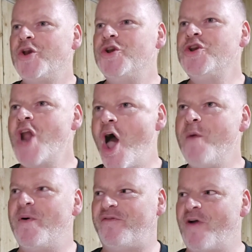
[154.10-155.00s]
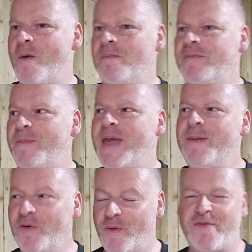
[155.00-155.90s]
No, but from the
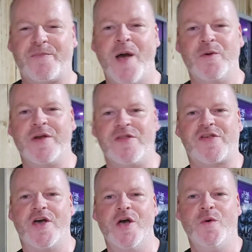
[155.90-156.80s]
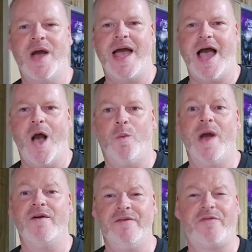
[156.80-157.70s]
people that we've spoken to,
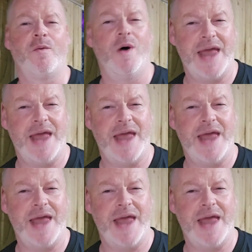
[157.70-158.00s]
we're in for one